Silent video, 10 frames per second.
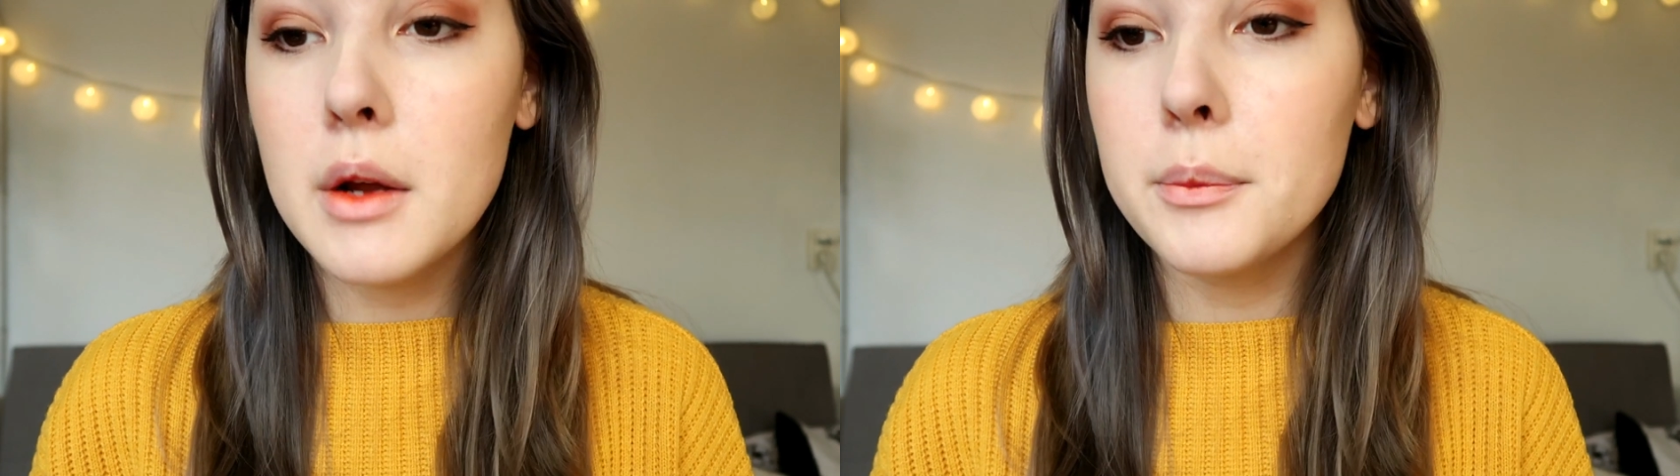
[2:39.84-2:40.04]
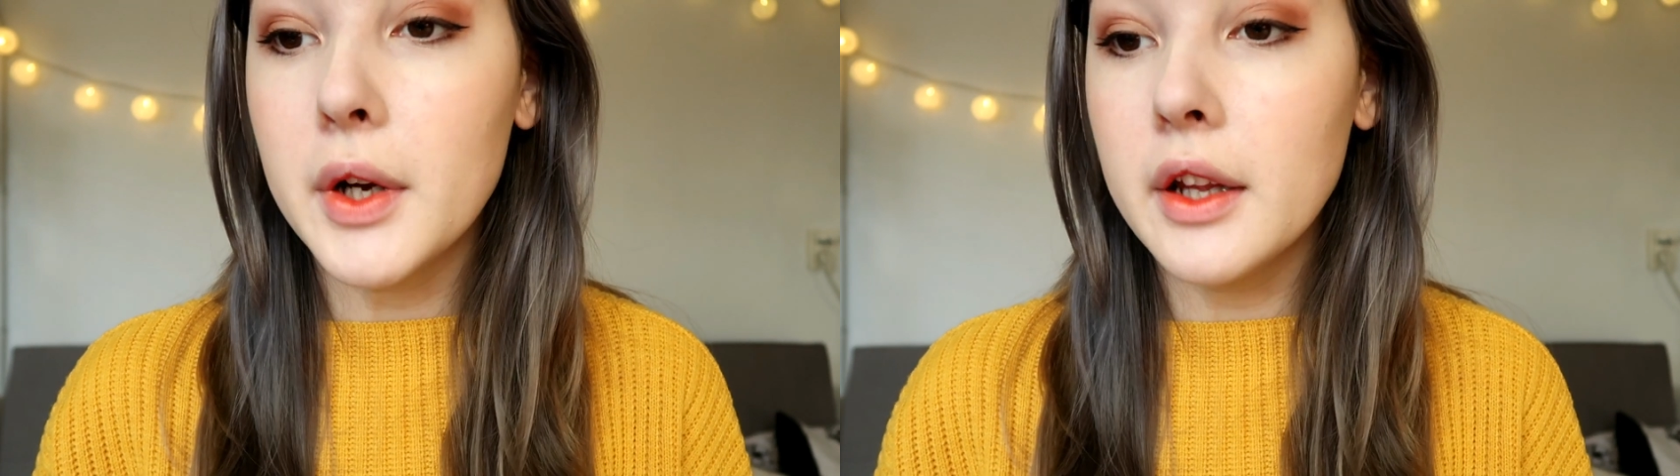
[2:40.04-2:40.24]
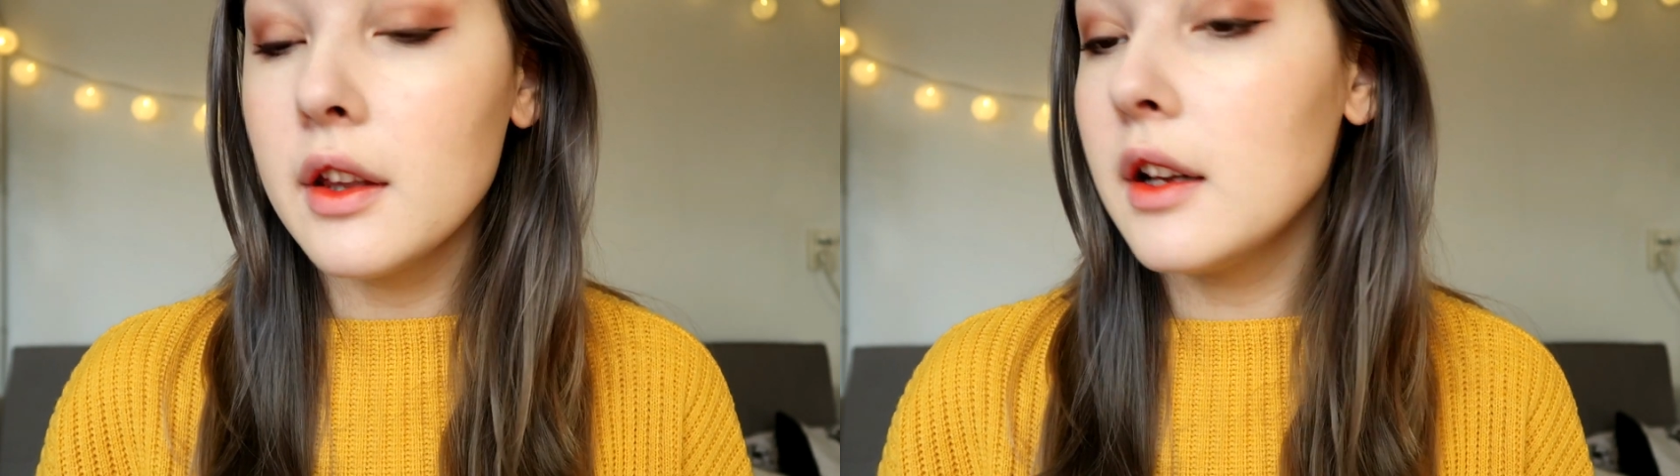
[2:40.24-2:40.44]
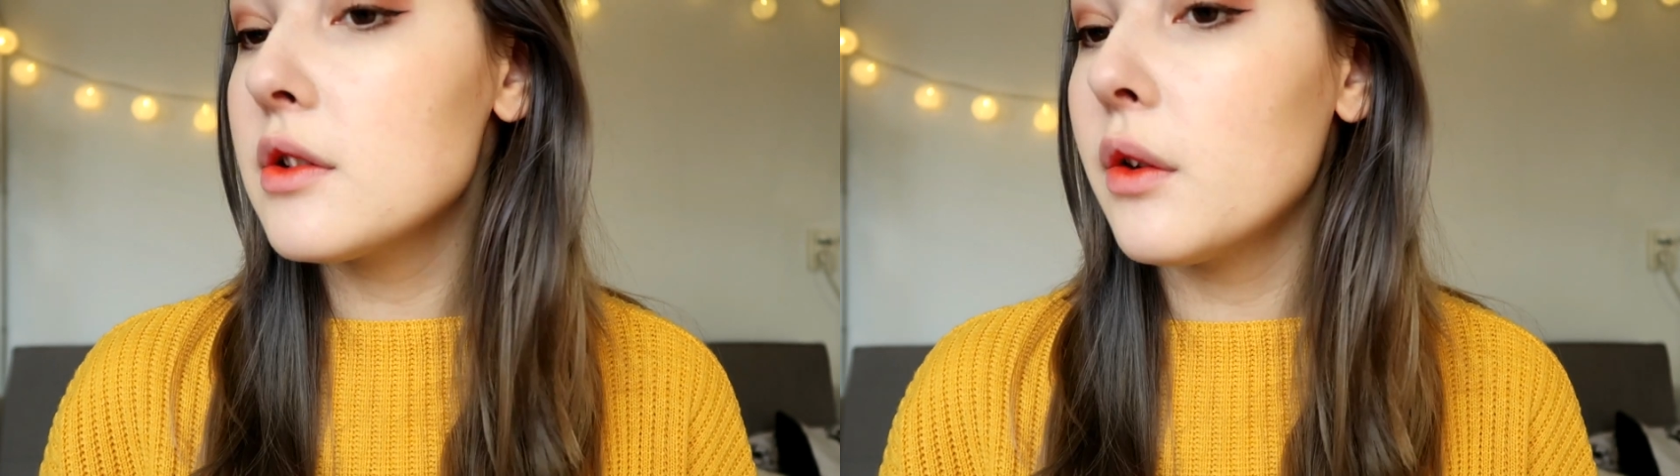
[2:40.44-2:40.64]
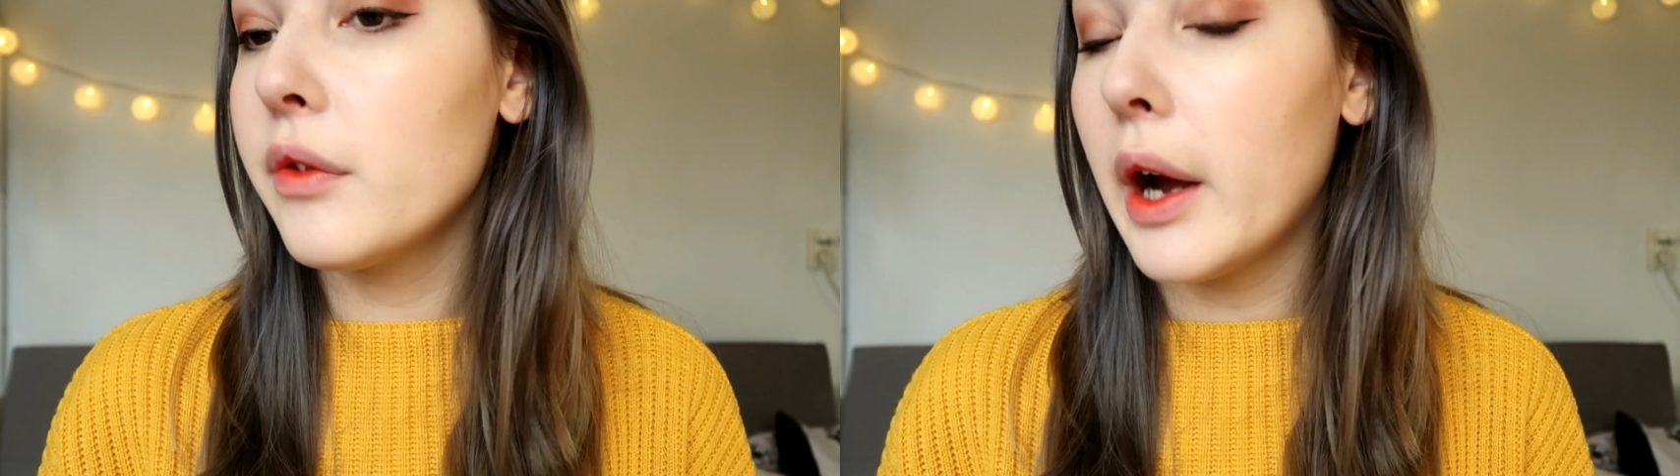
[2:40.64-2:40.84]
but I think
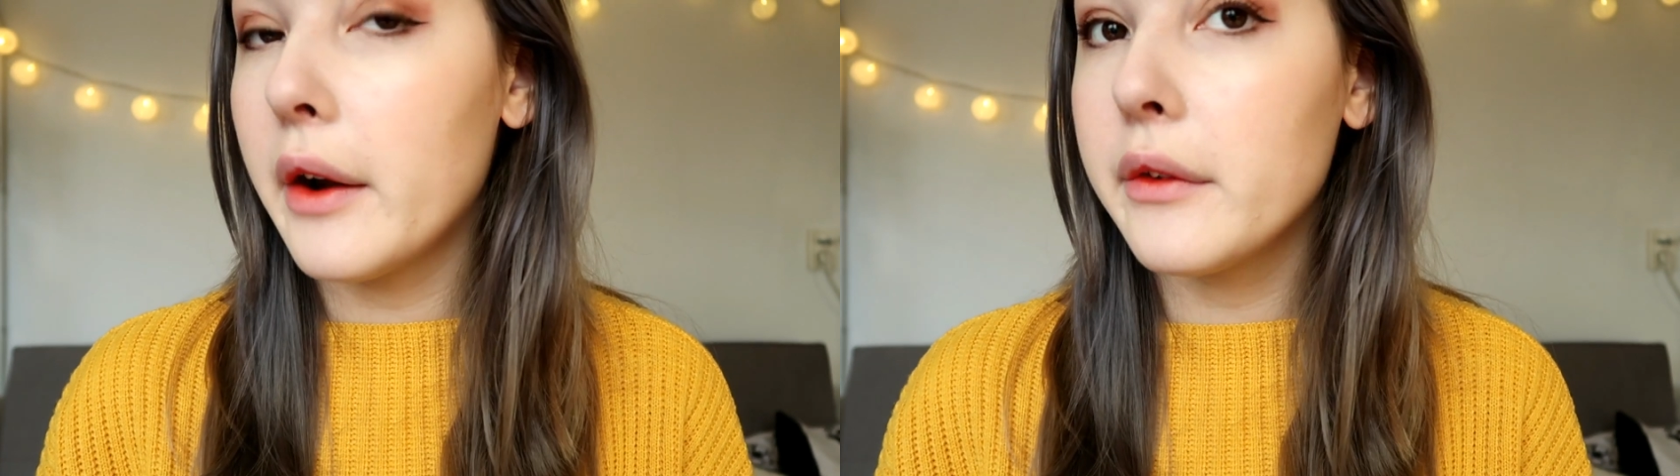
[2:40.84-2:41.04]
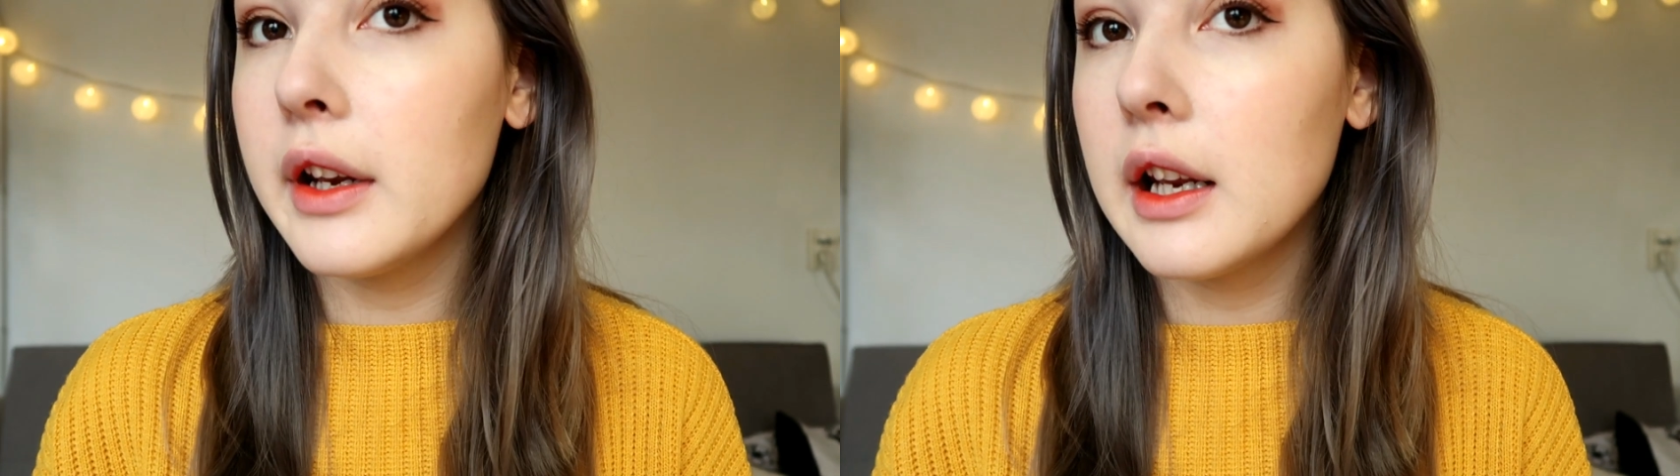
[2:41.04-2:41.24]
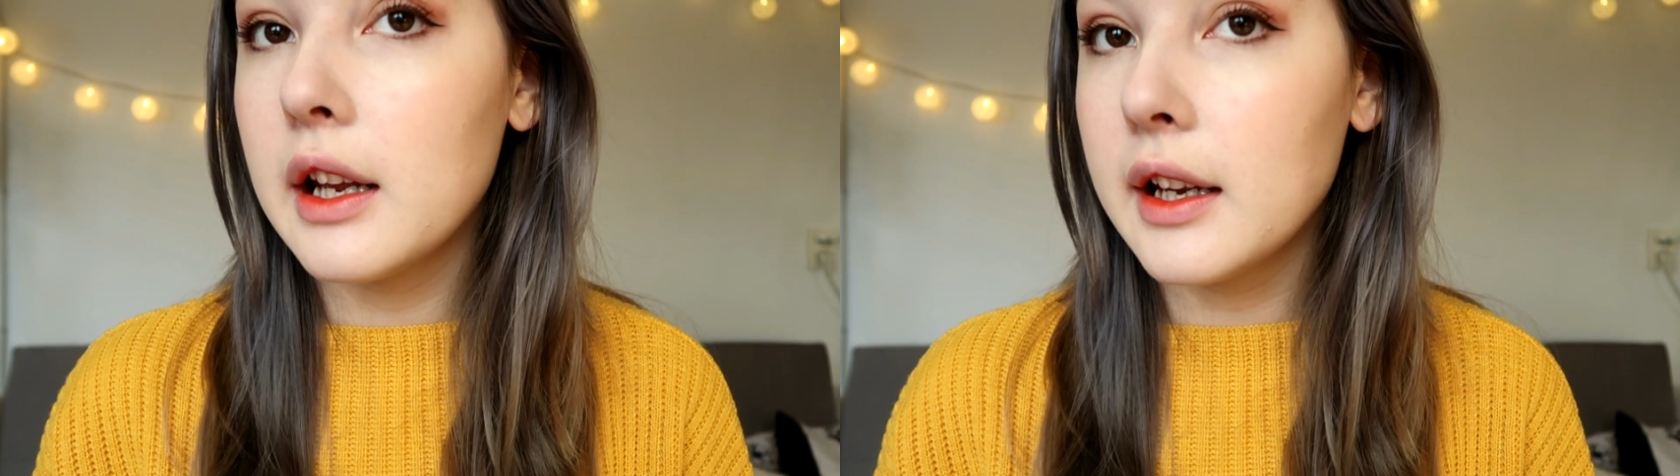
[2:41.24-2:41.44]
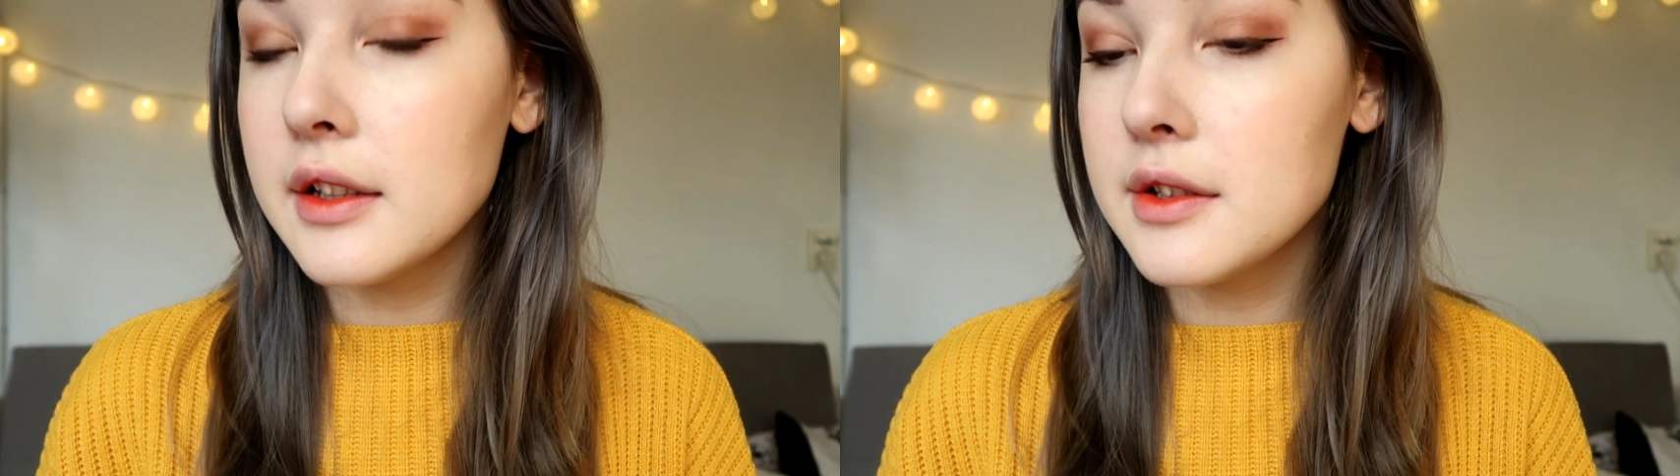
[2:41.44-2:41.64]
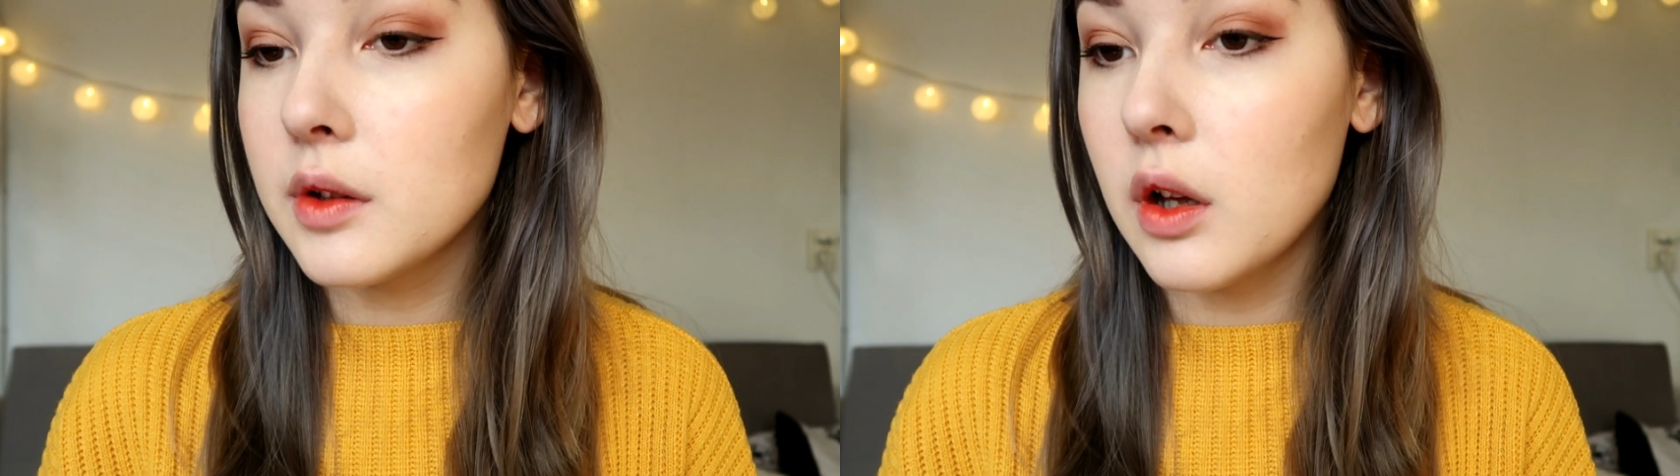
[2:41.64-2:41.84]
so far I really like
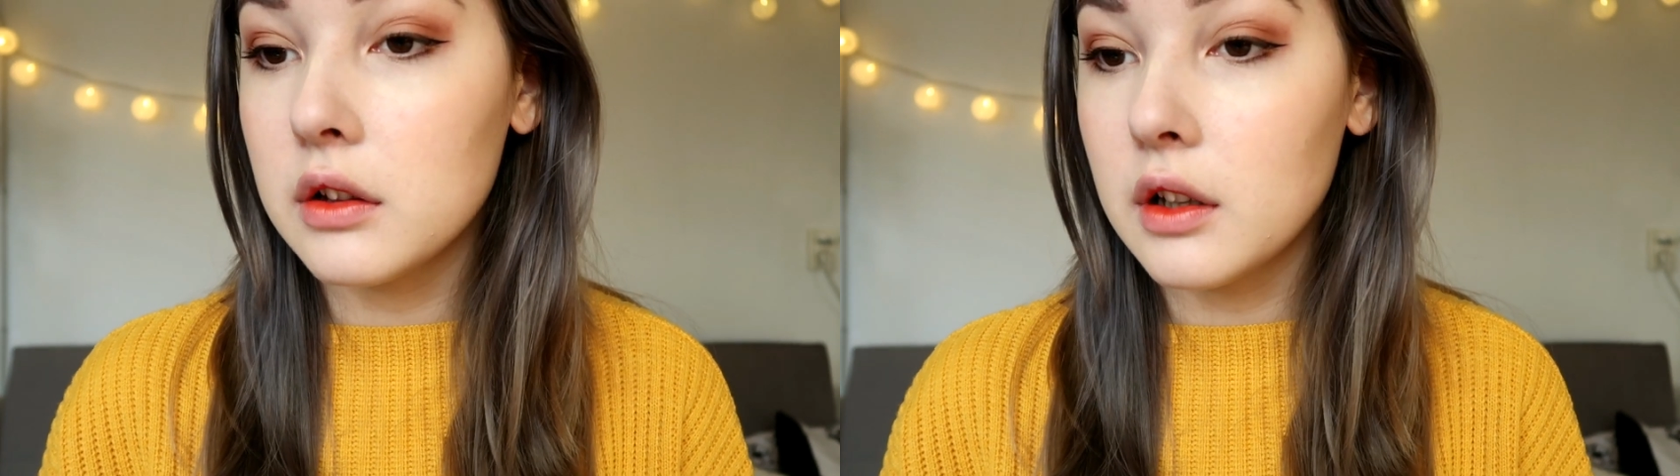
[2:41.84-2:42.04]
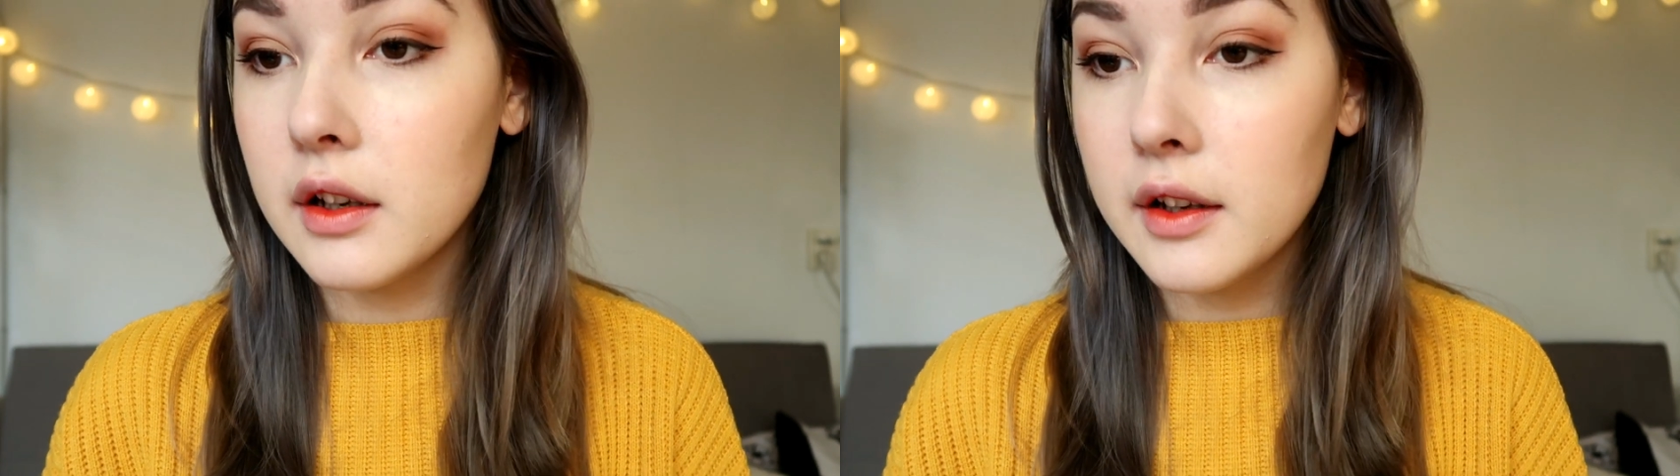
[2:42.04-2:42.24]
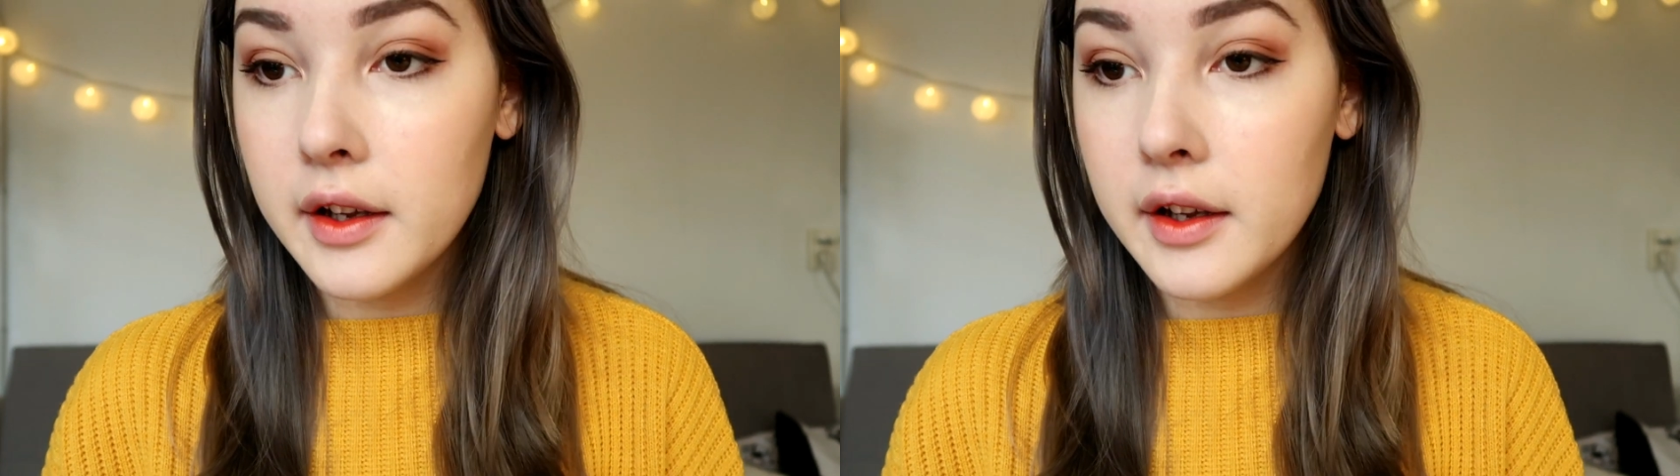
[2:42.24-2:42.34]
this color.